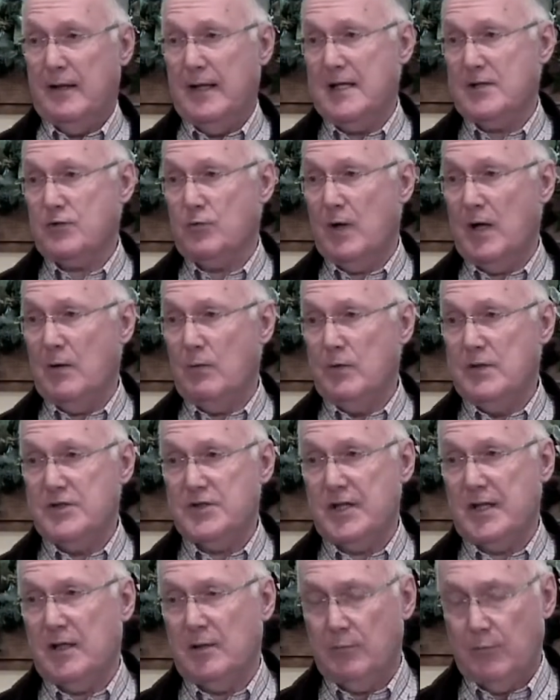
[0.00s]
That's why we
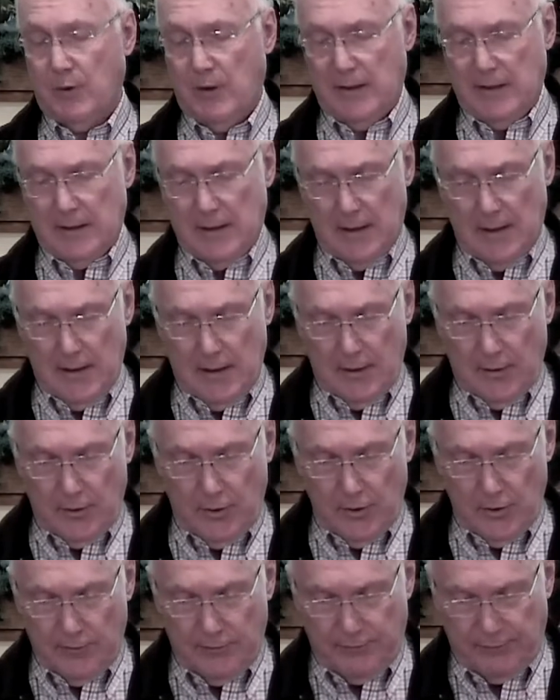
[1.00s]
celebrate
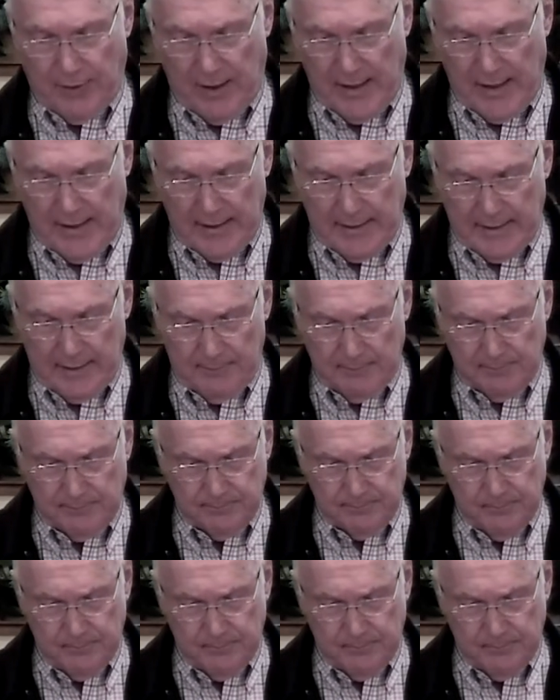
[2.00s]
Good Friday.